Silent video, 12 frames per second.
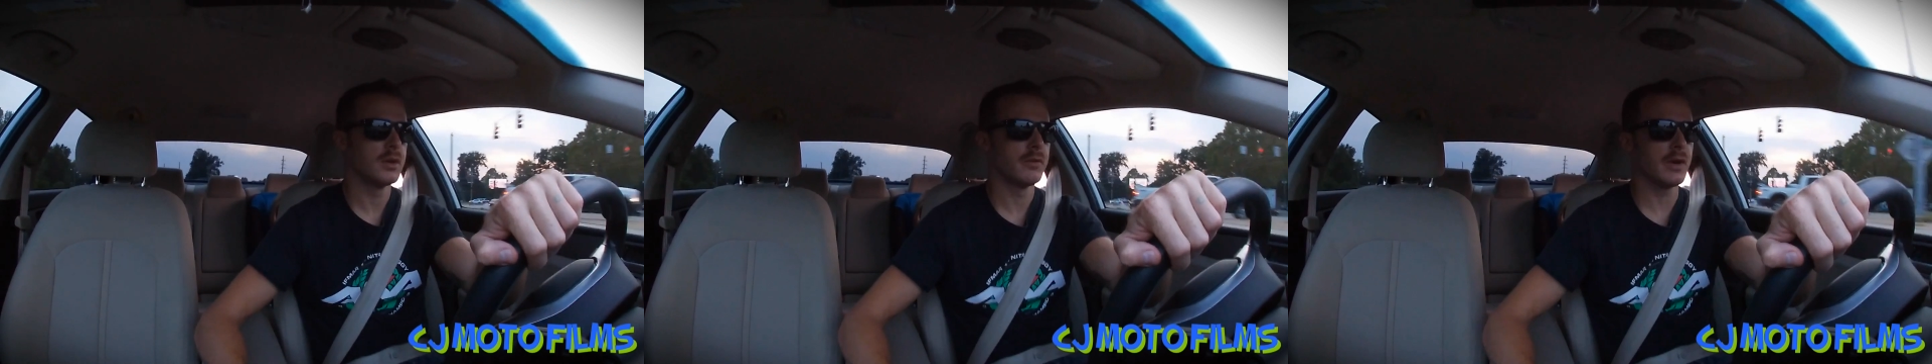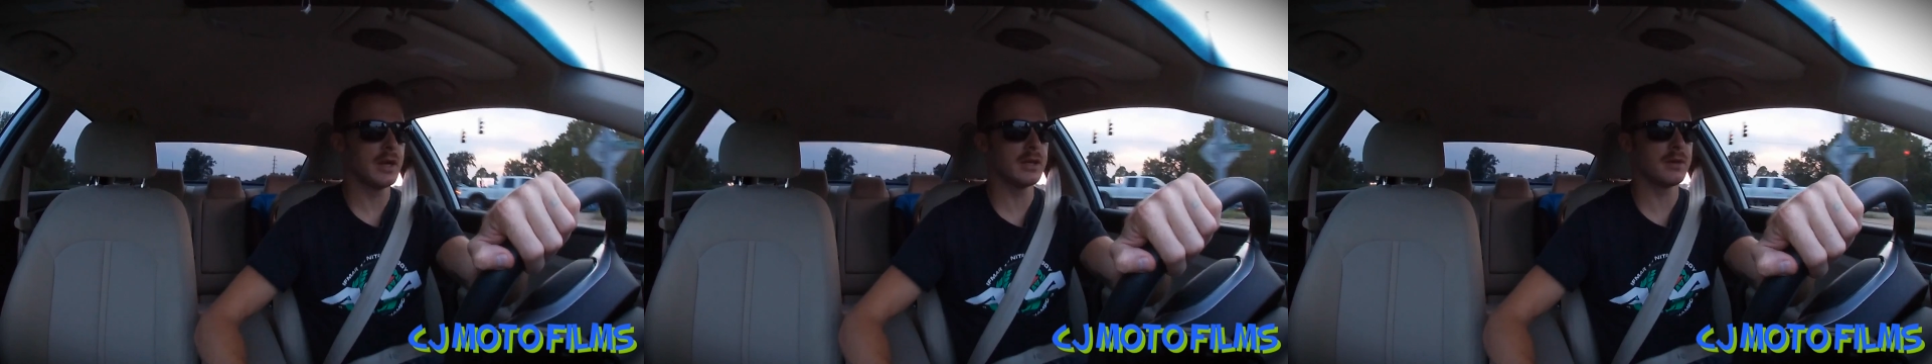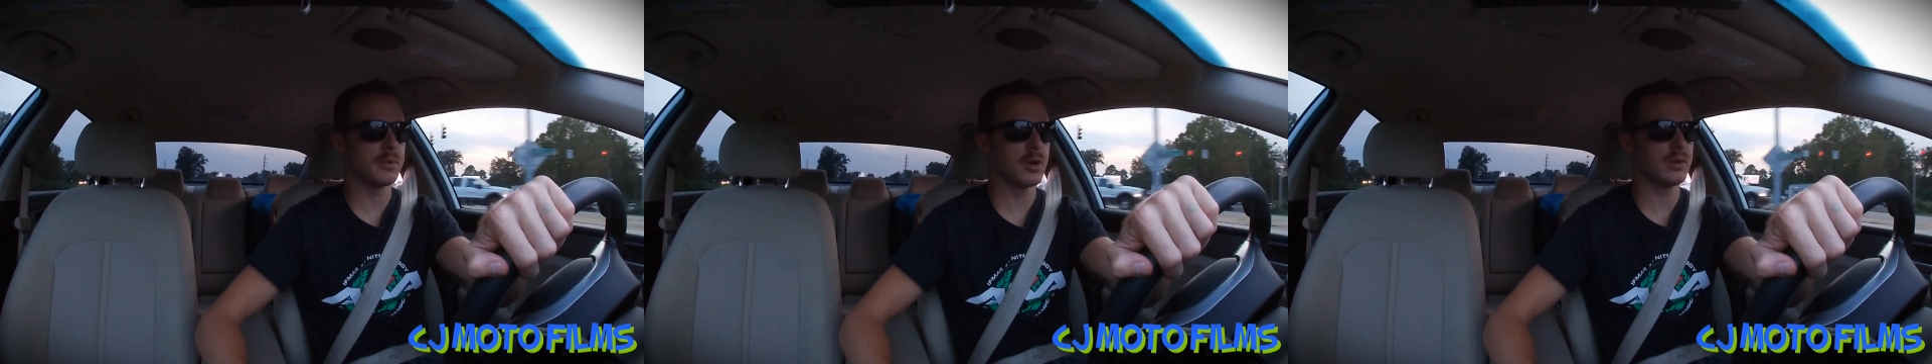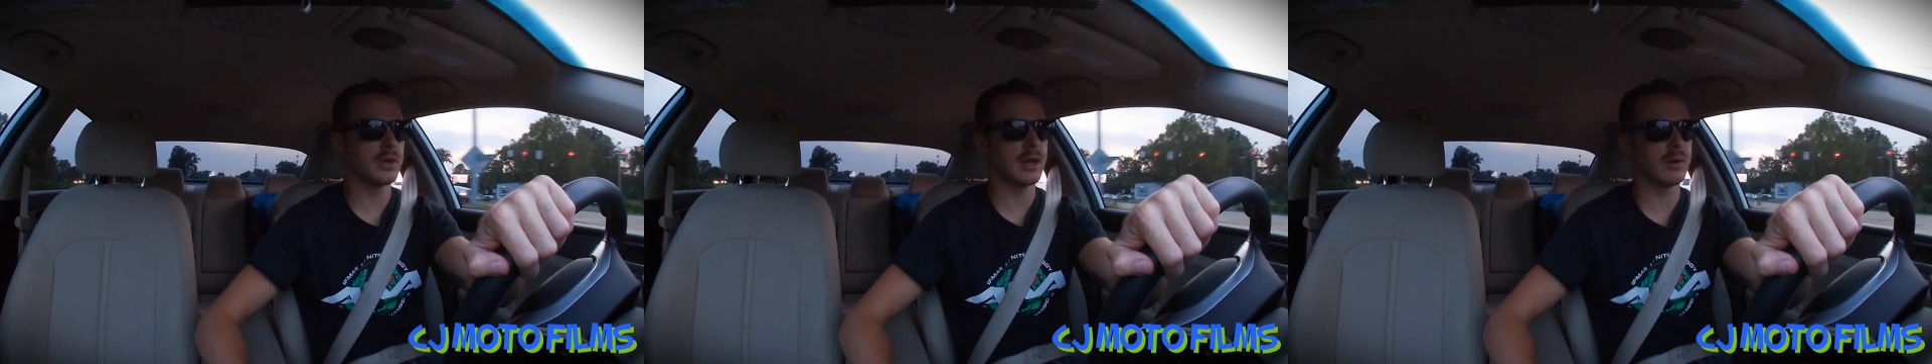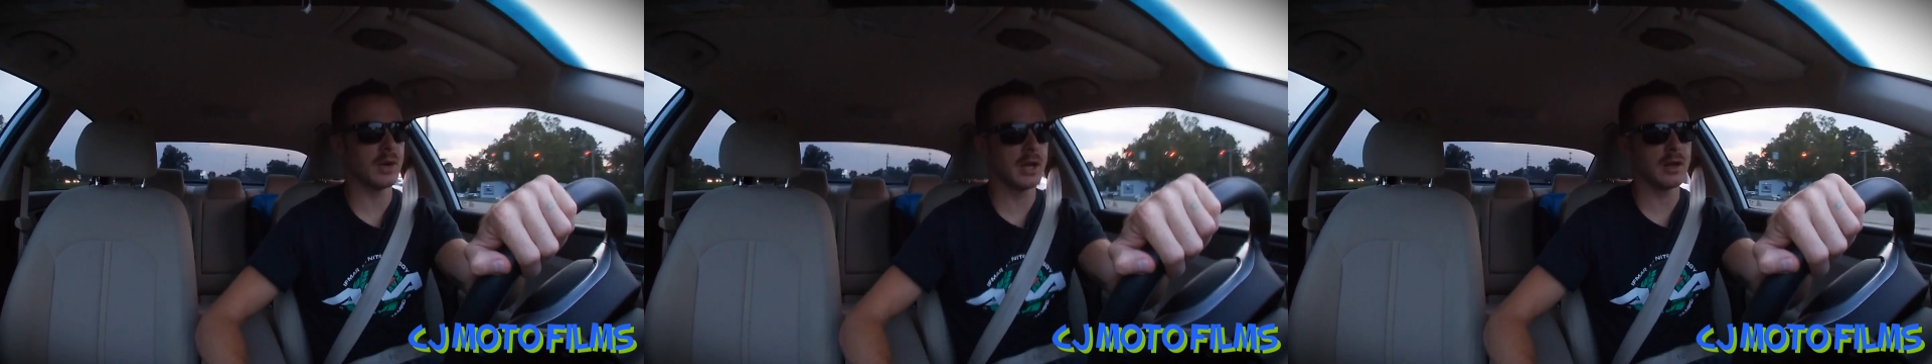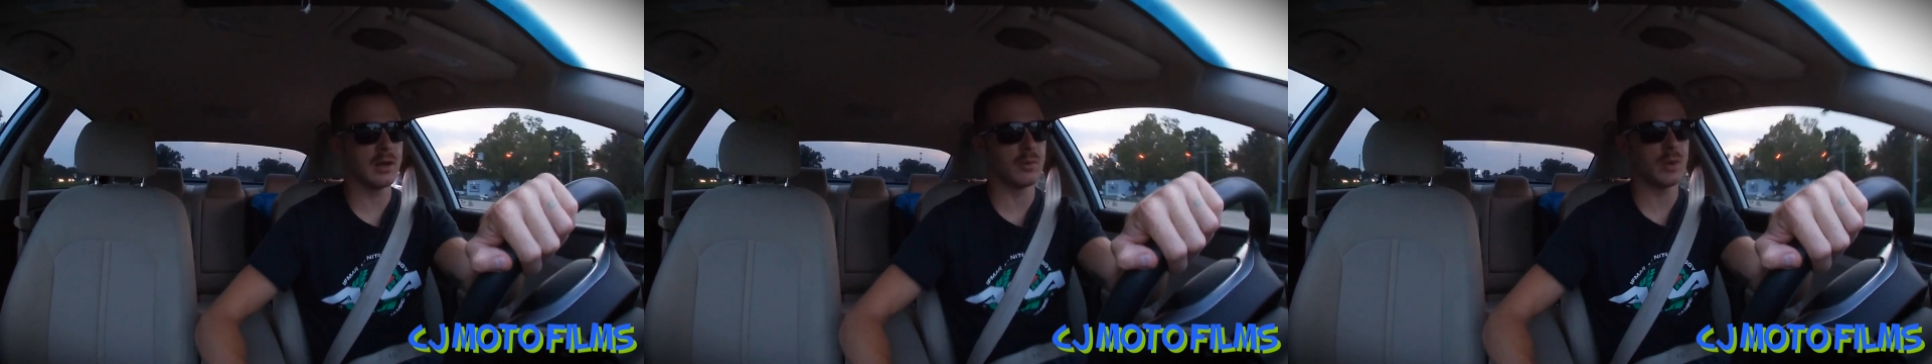If I end up going that
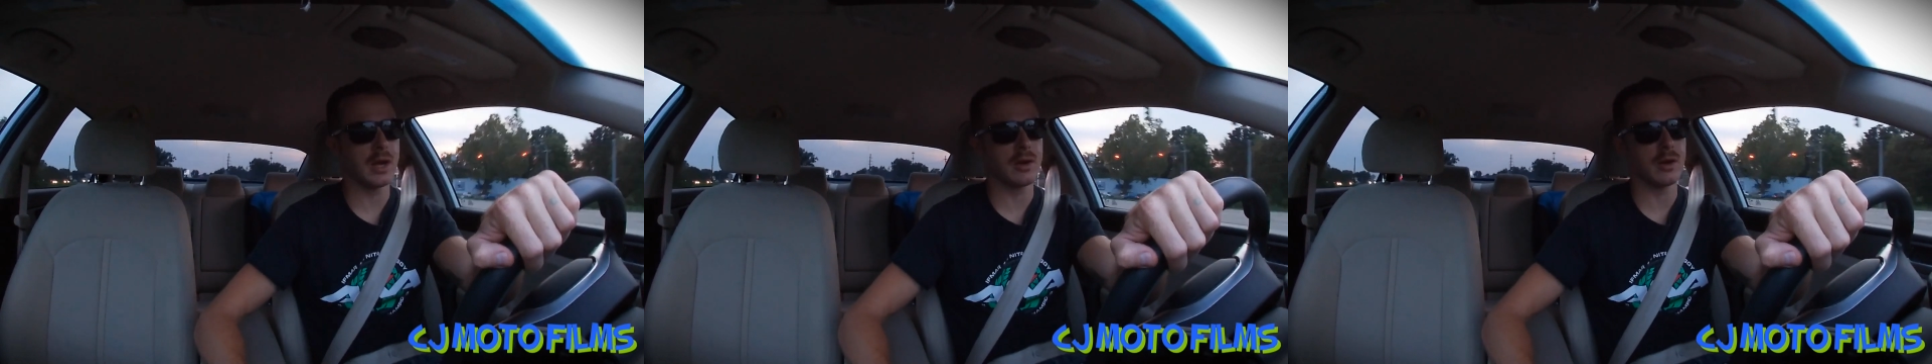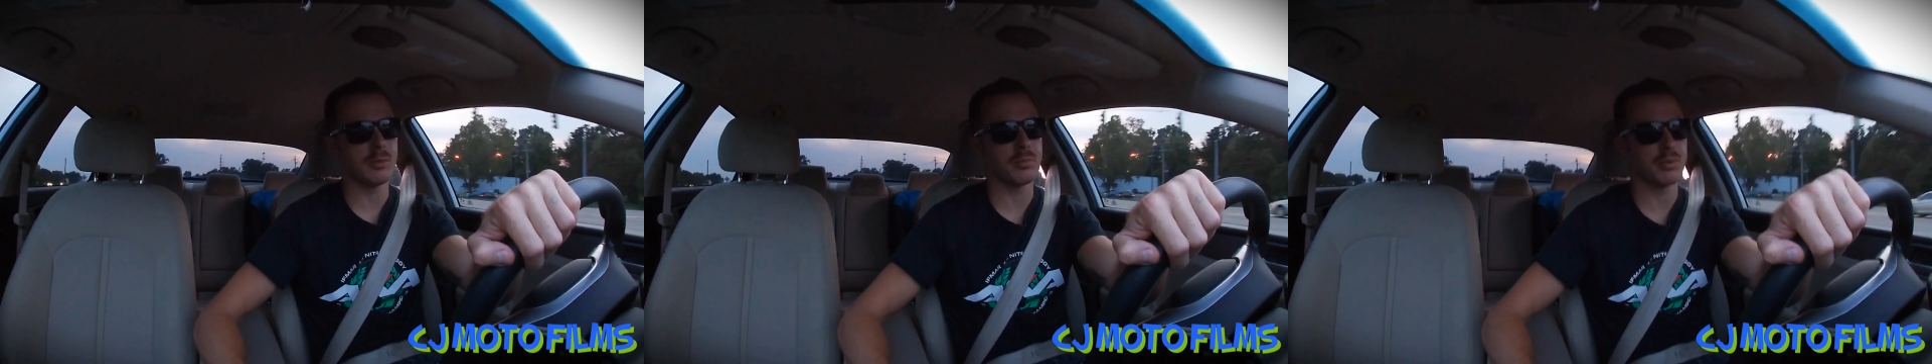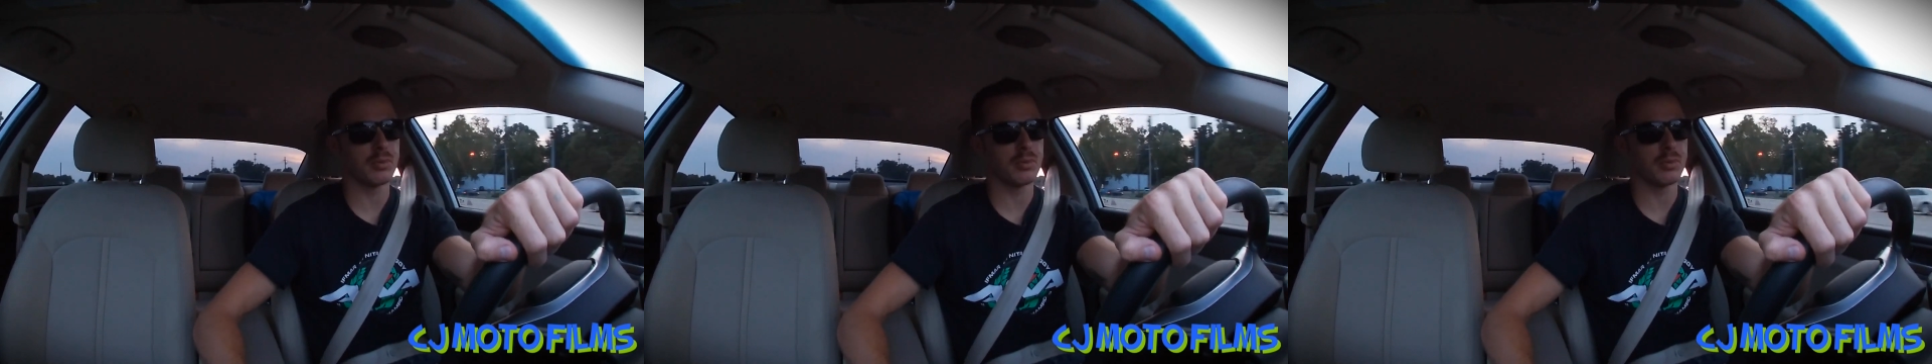route, I'll